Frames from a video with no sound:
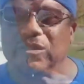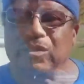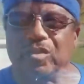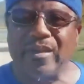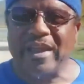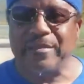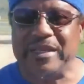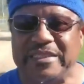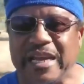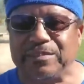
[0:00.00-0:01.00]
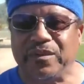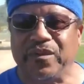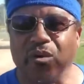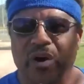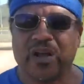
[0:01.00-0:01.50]
Deuteronomy chapter
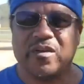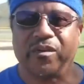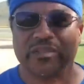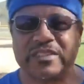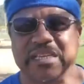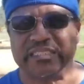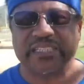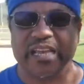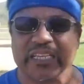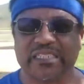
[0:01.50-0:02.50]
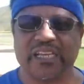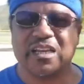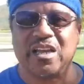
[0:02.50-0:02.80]
4, verse 10 says,